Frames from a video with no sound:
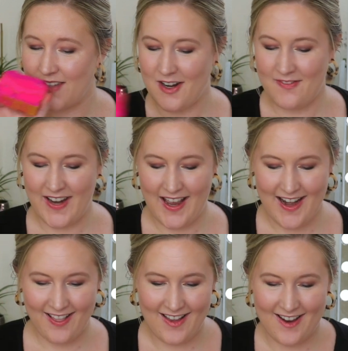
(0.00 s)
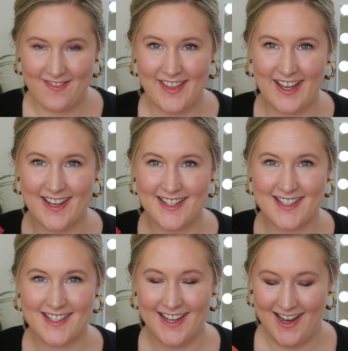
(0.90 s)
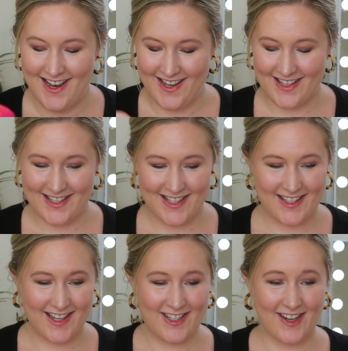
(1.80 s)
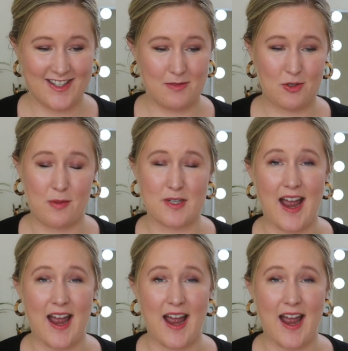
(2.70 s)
Oh my god, I love this. This is such a good subscription.